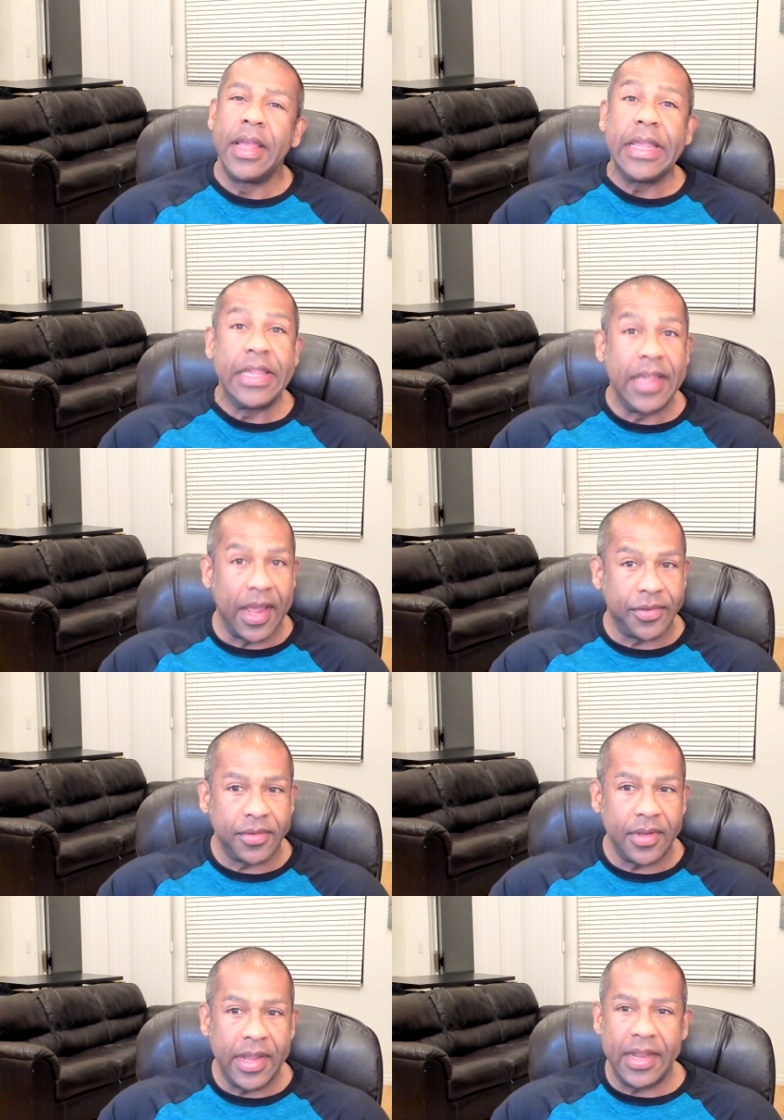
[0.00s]

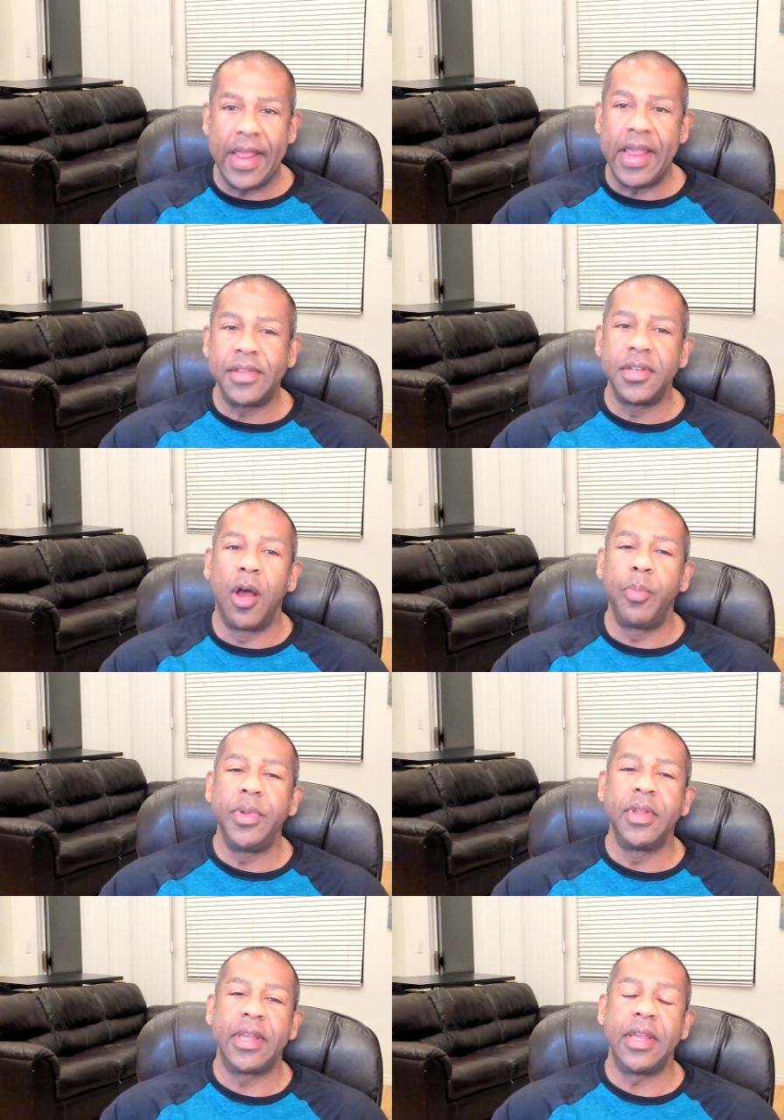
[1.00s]
Yes, it aids in
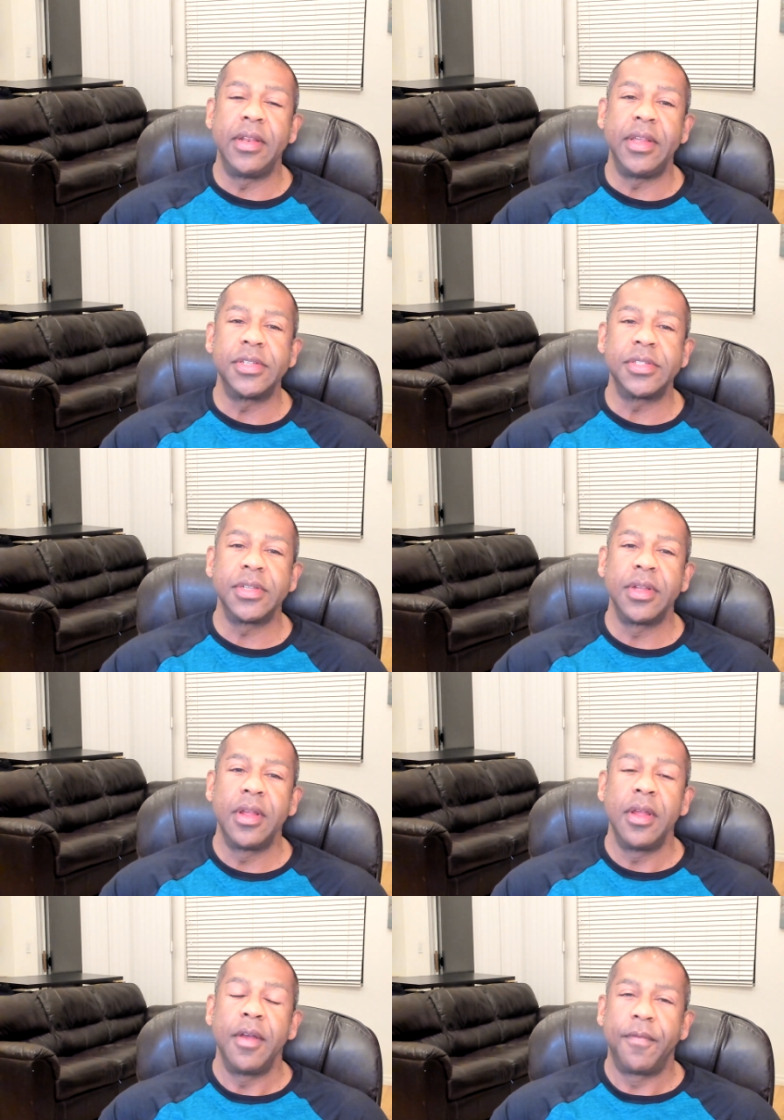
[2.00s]
helping the kidneys
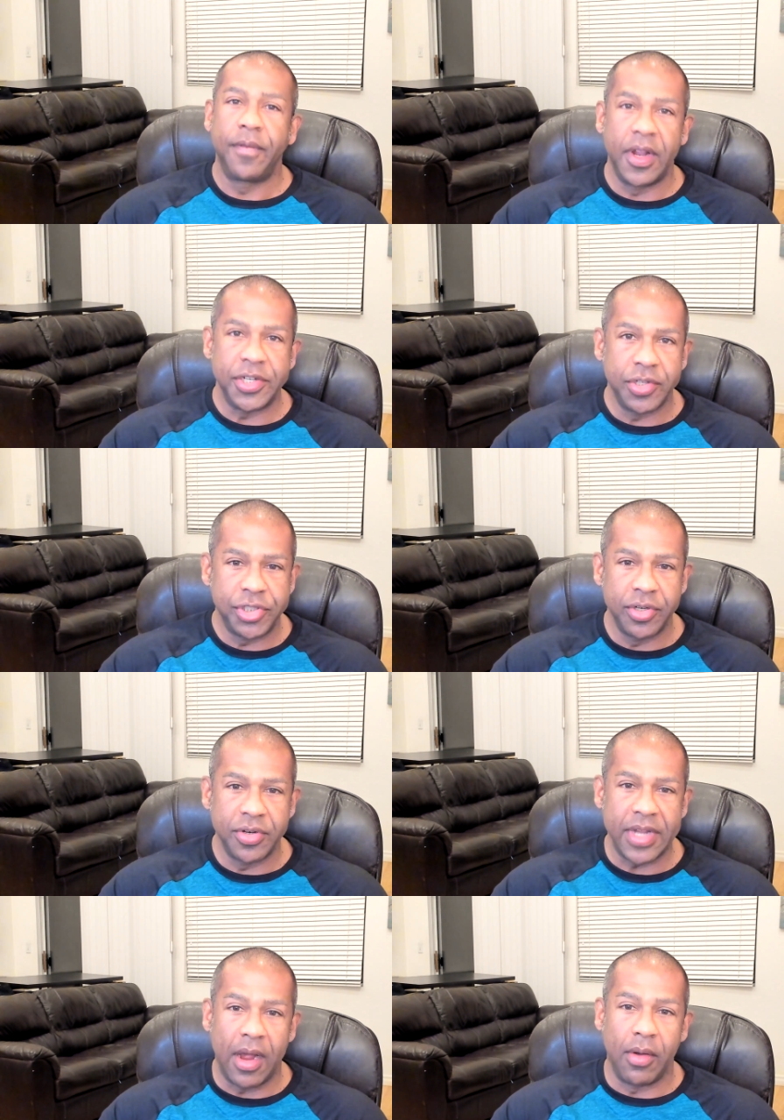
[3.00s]
flush those
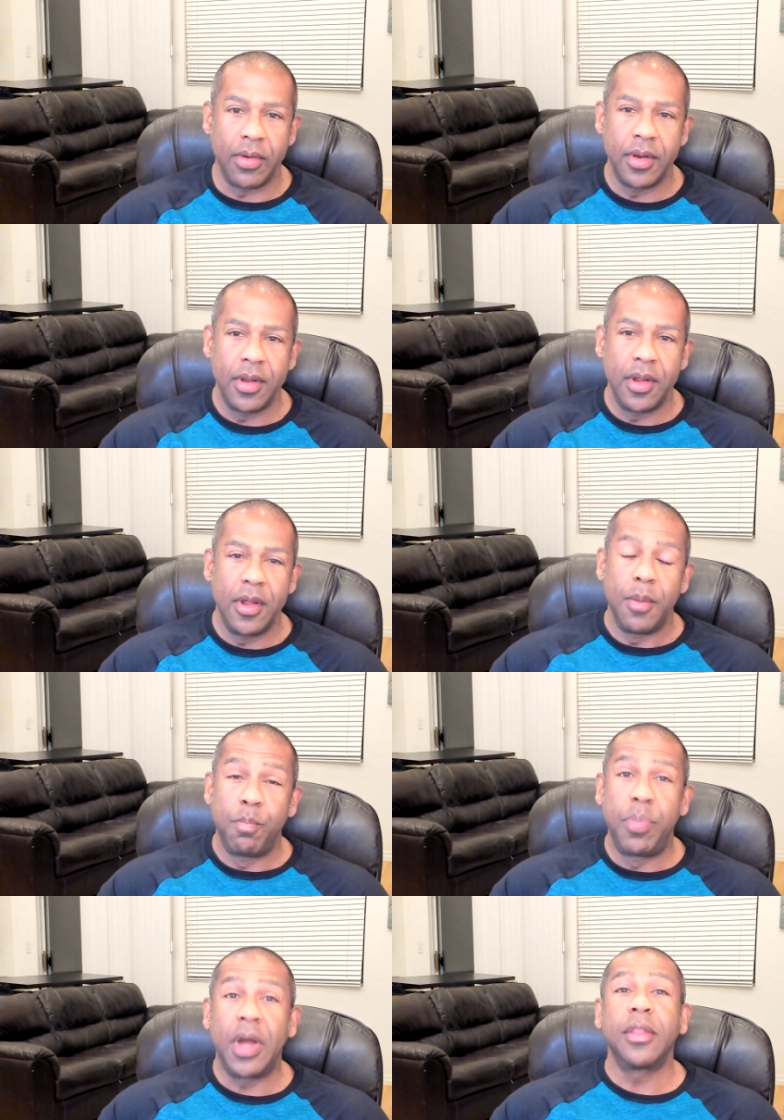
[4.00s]
sugars out,
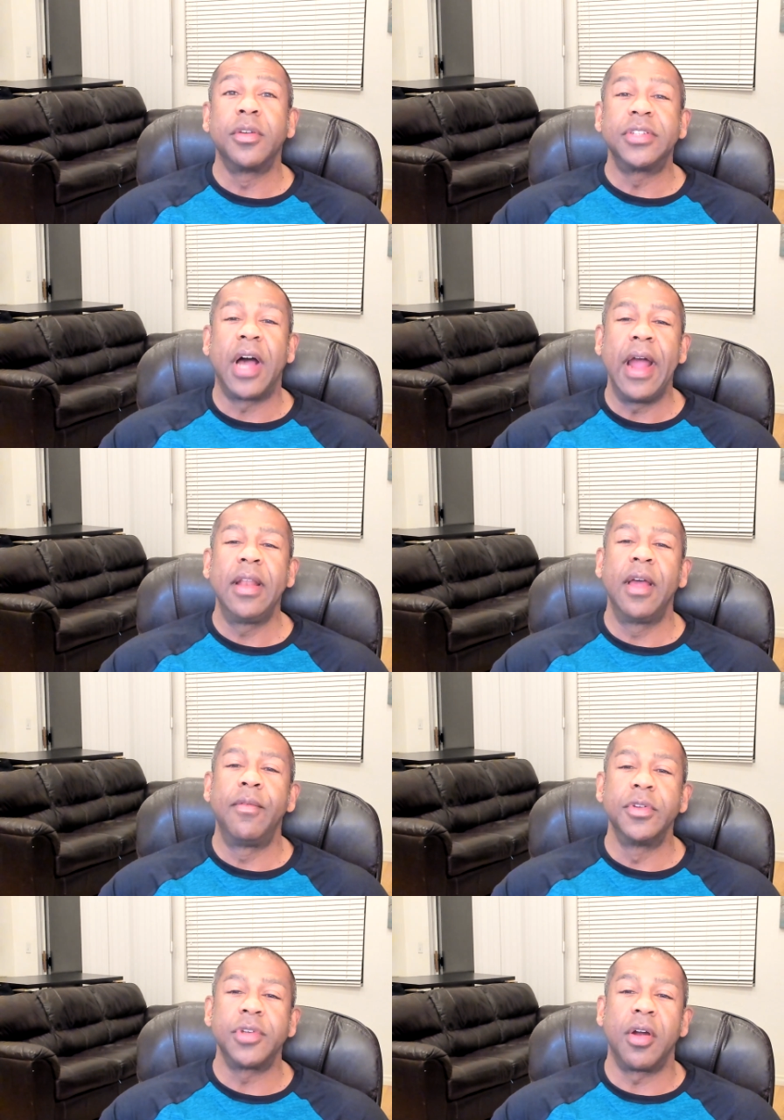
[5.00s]
but those high
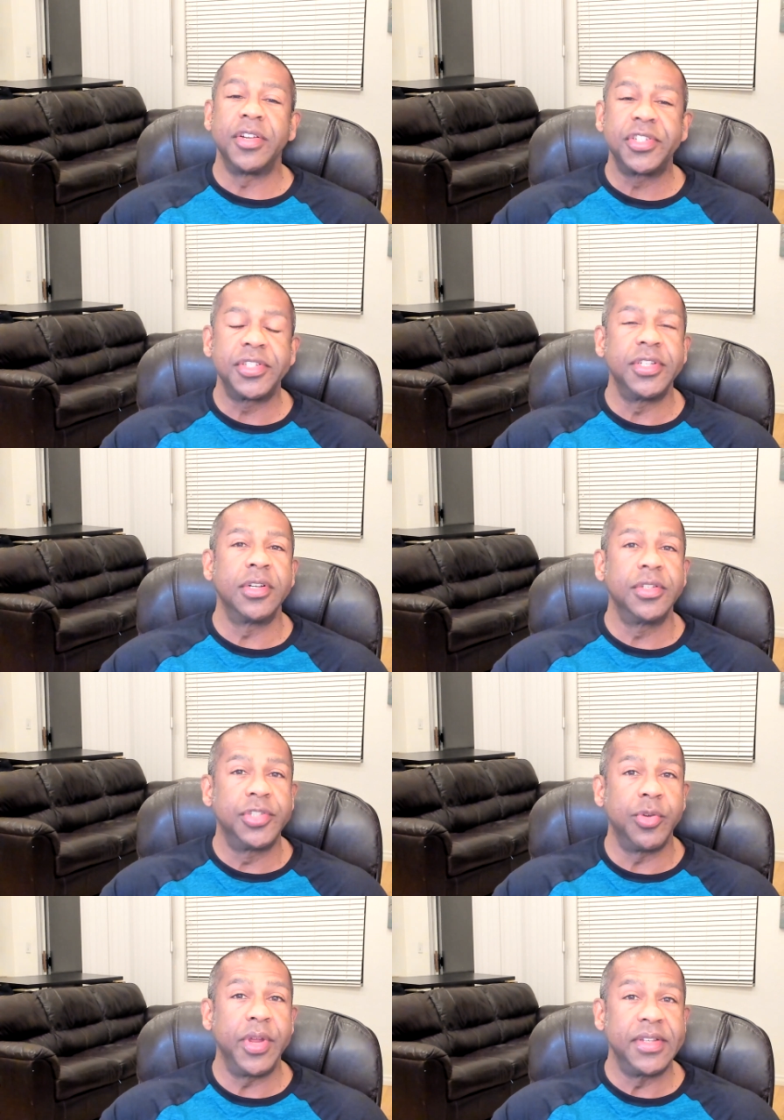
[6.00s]
levels are still
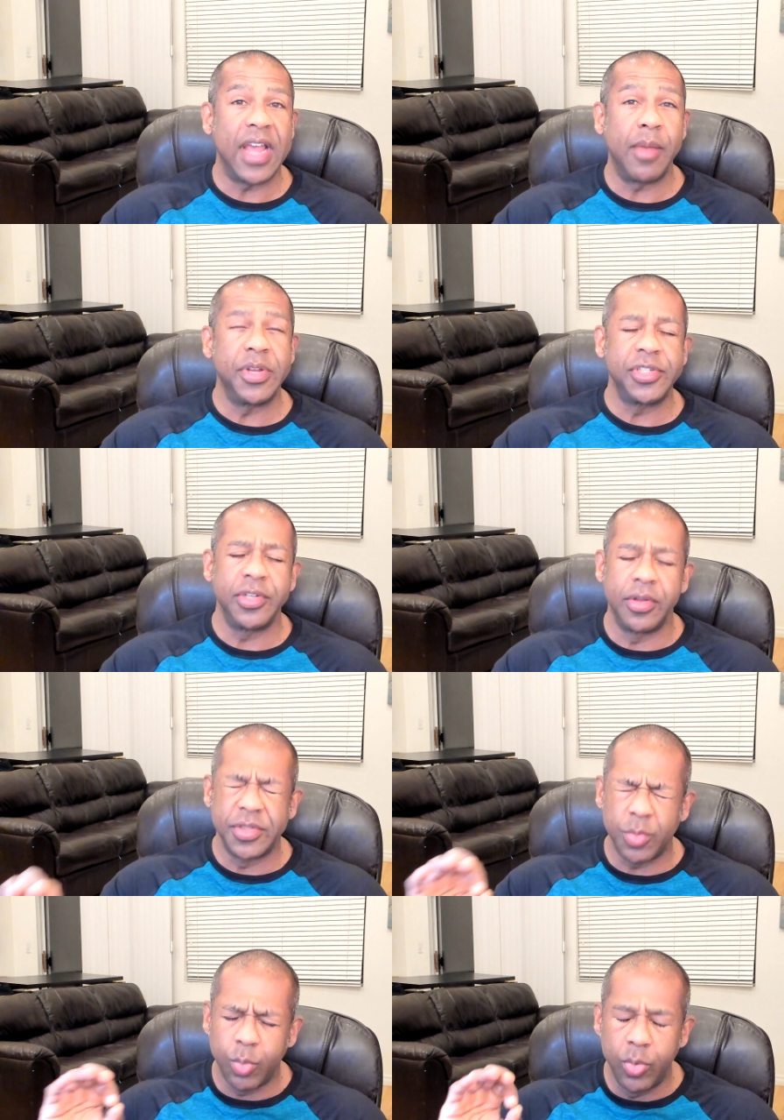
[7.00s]
doing damage to
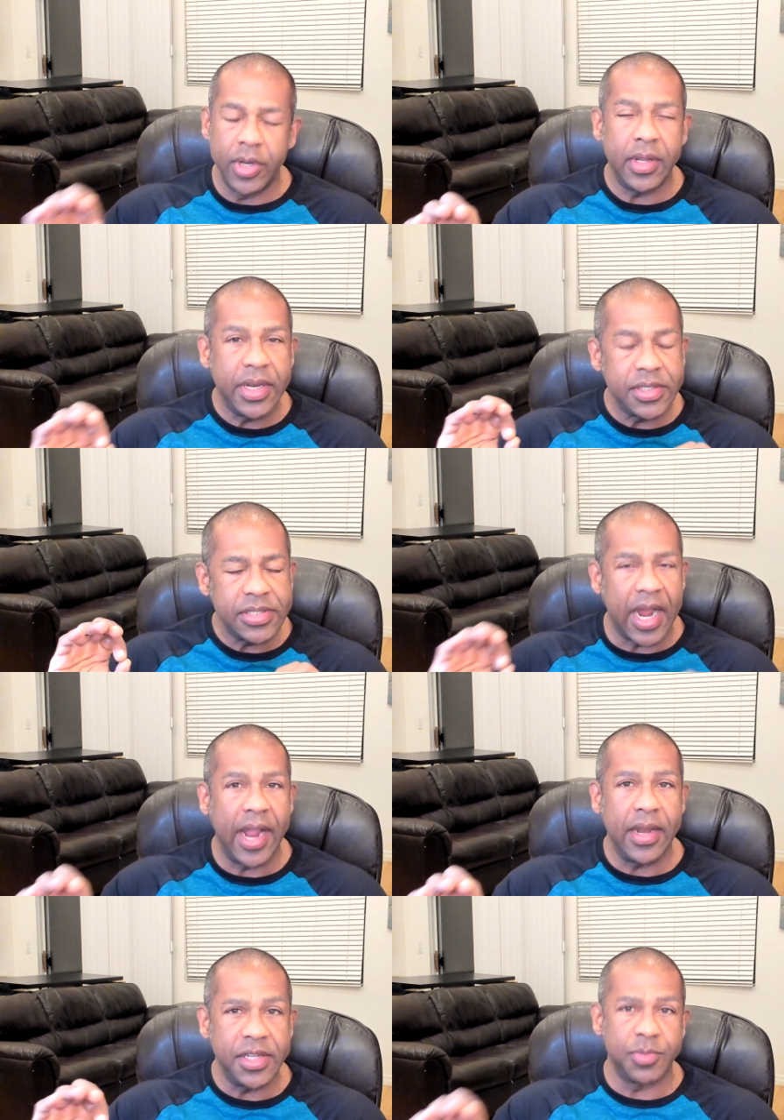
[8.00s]
those really
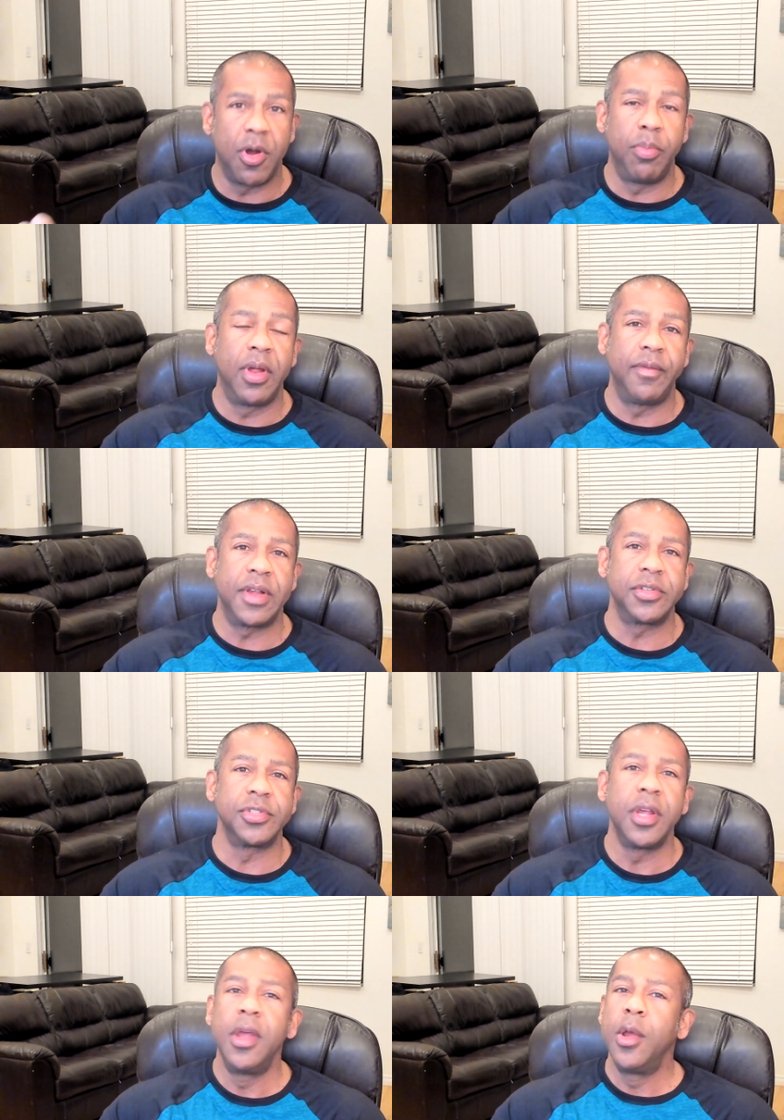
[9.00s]
tiny small blood
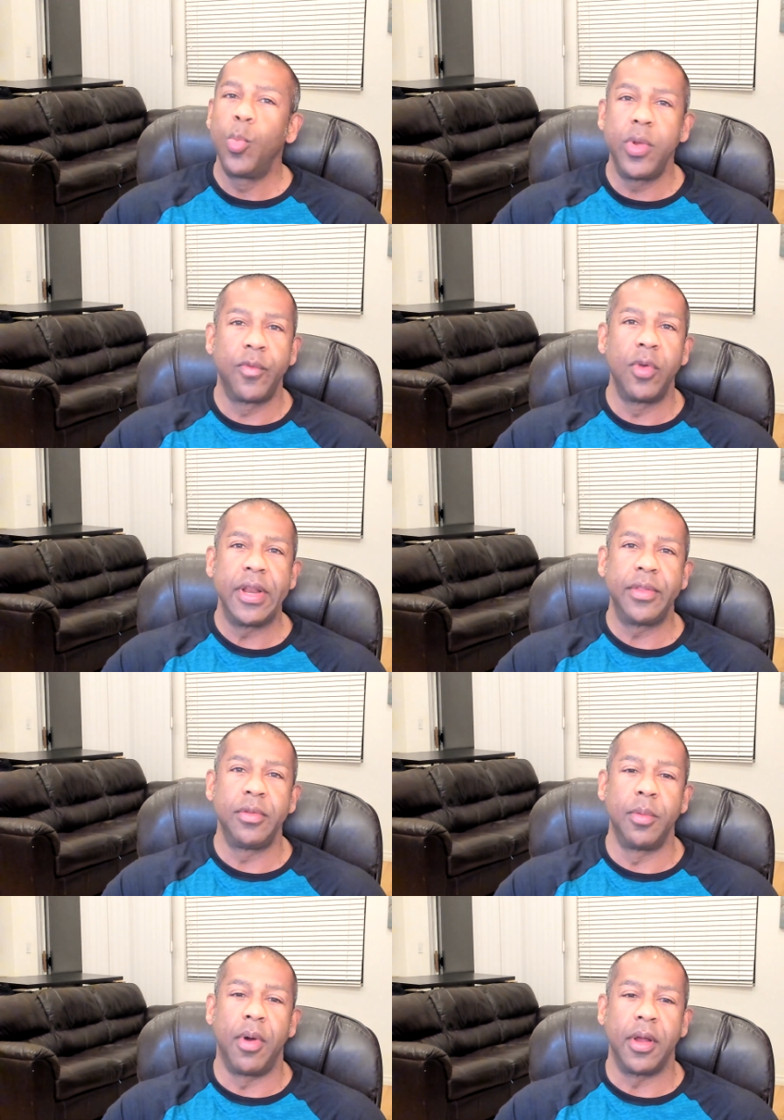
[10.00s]
vessels we have running through
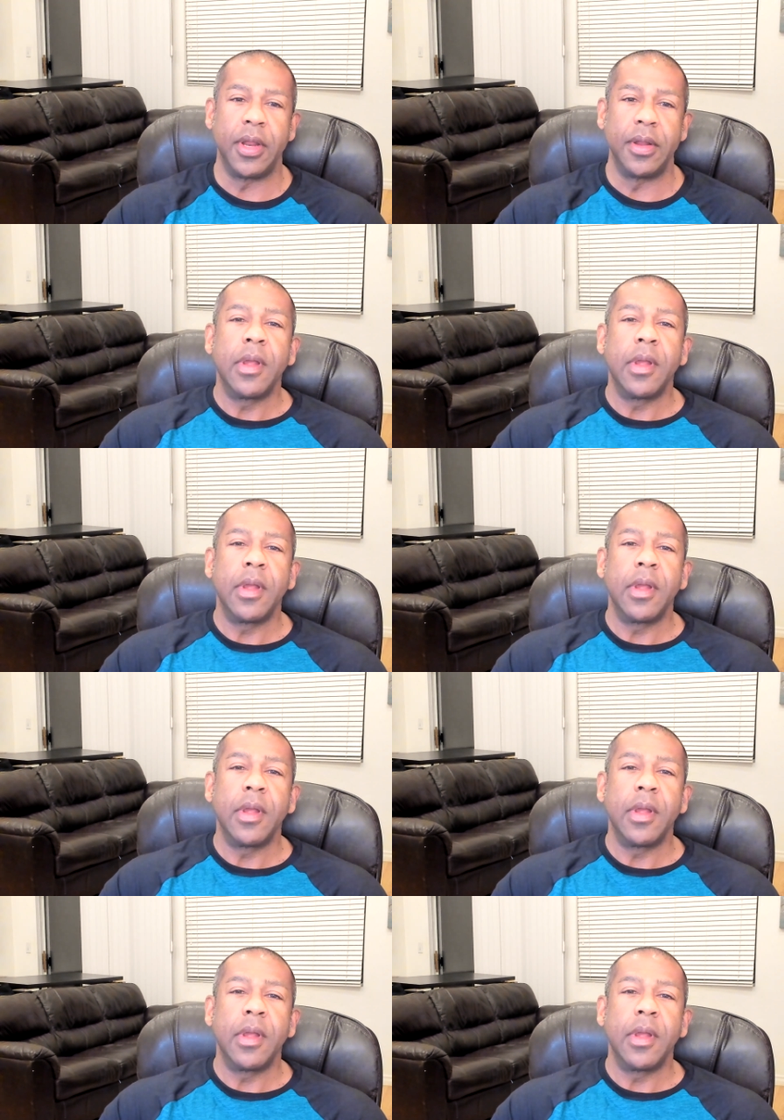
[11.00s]
the body.